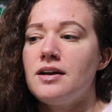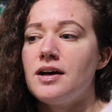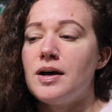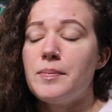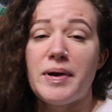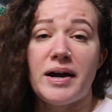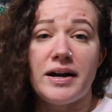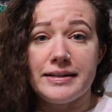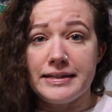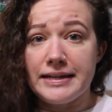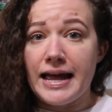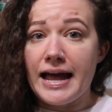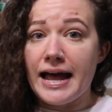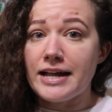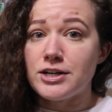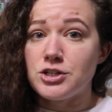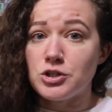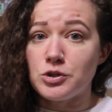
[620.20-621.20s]
apparently
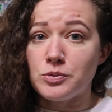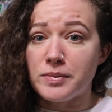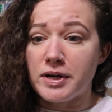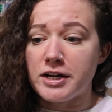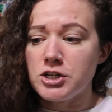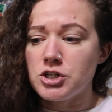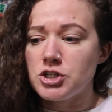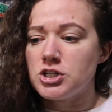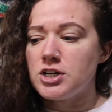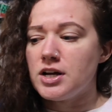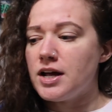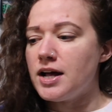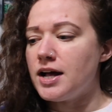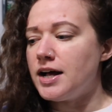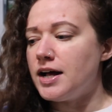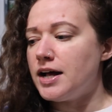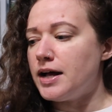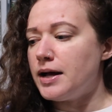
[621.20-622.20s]
had too much.
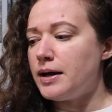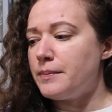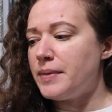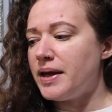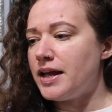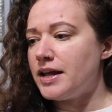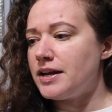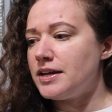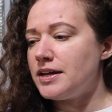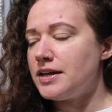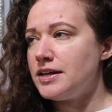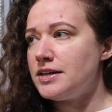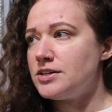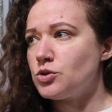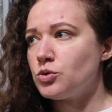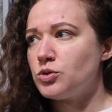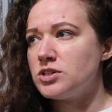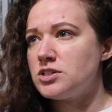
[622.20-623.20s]
And he
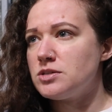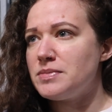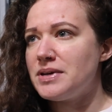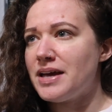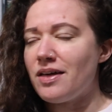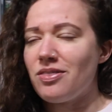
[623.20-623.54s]
sold it to me,